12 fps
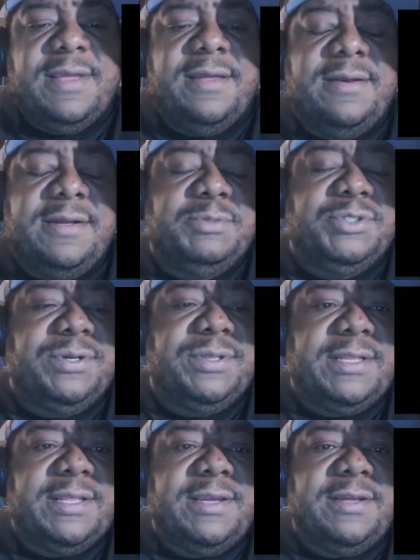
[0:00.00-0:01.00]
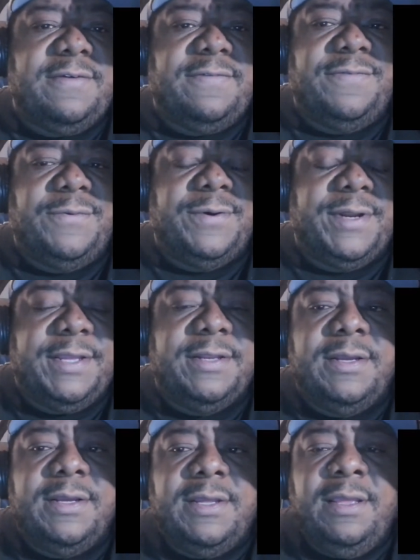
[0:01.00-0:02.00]
and I'm sure that they could afford
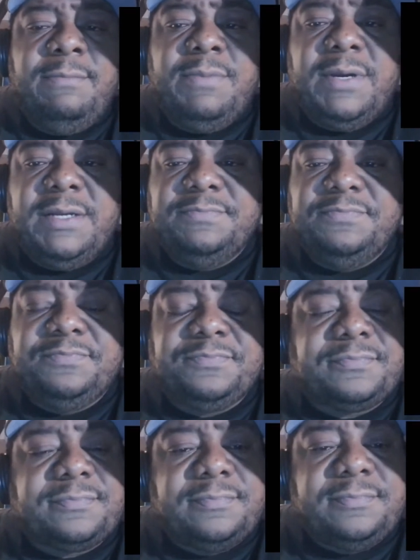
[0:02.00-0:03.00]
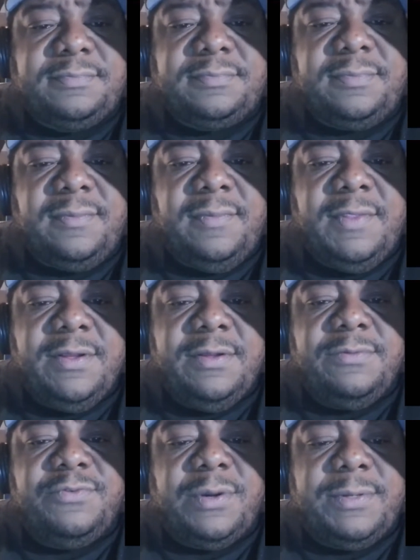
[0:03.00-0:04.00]
it. But
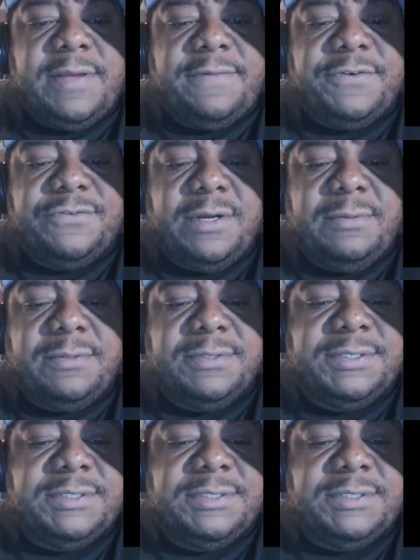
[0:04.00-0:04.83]
trouble after trouble